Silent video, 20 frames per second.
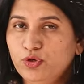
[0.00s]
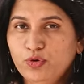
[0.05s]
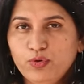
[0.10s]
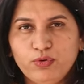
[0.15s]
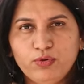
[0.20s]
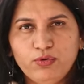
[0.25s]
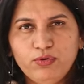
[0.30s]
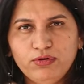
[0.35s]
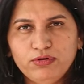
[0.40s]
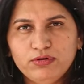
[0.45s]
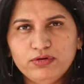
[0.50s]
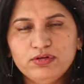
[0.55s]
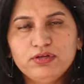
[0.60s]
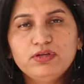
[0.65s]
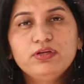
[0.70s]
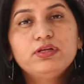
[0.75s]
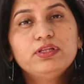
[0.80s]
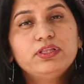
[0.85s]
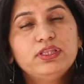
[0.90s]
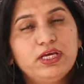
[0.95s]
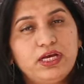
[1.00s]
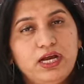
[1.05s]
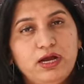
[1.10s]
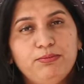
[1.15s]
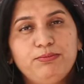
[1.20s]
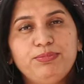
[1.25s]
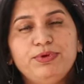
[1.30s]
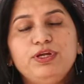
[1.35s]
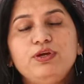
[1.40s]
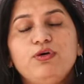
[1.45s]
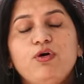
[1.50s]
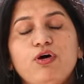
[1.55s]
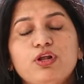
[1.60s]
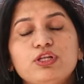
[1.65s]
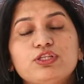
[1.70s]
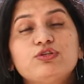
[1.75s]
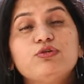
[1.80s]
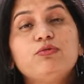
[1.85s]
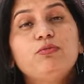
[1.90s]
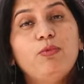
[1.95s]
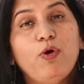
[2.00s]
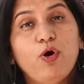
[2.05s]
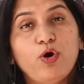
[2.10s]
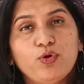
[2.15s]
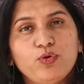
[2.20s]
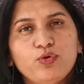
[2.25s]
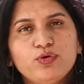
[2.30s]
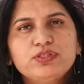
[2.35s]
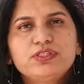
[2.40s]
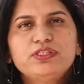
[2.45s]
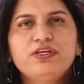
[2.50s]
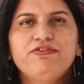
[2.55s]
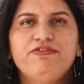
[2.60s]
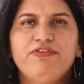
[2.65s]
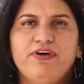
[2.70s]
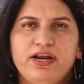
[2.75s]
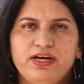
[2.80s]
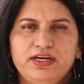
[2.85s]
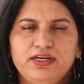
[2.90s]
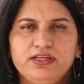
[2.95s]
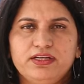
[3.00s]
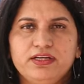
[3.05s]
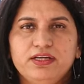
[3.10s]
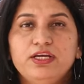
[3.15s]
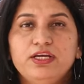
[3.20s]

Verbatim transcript: No, the company also borrows the fund.